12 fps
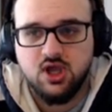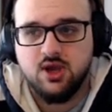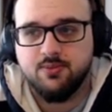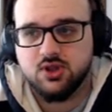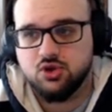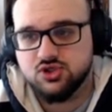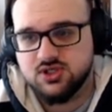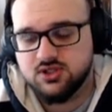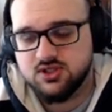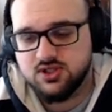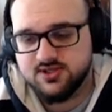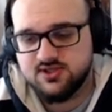but those are the
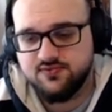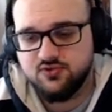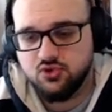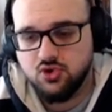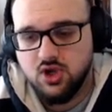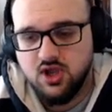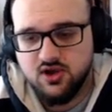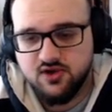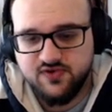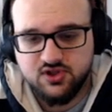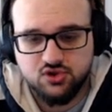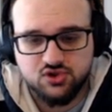decks if you uh,
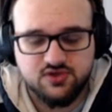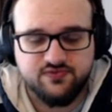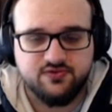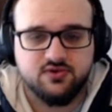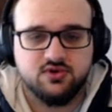find yourself